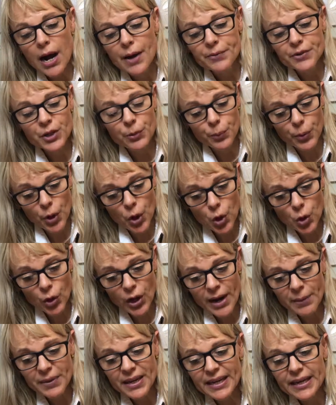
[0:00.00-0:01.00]
your
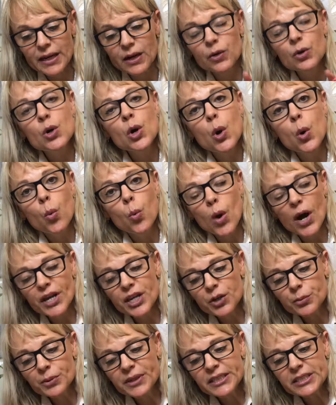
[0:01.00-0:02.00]
program here. What
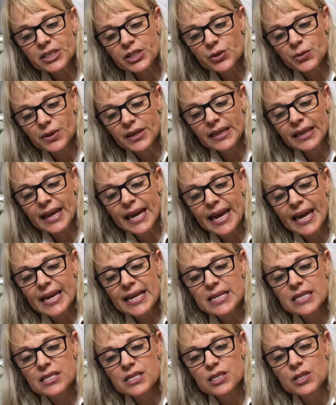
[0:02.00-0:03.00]
you'll be doing
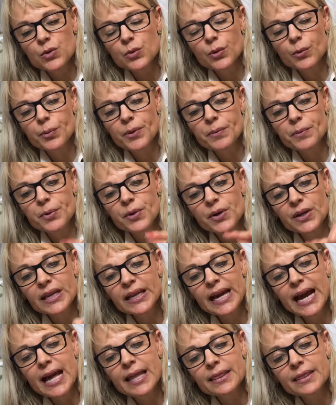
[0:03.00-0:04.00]
is you will be
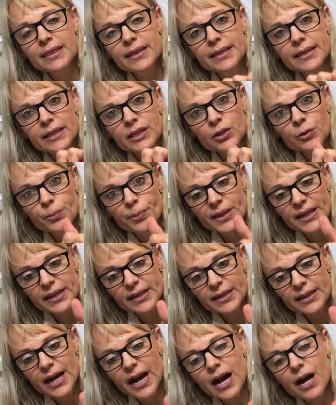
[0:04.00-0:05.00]
putting a little
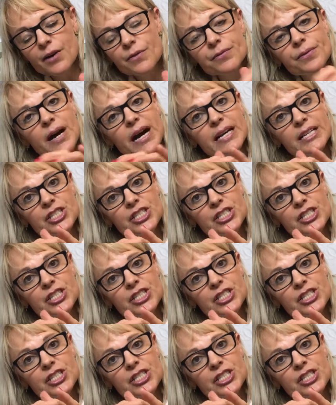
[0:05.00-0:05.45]
bit of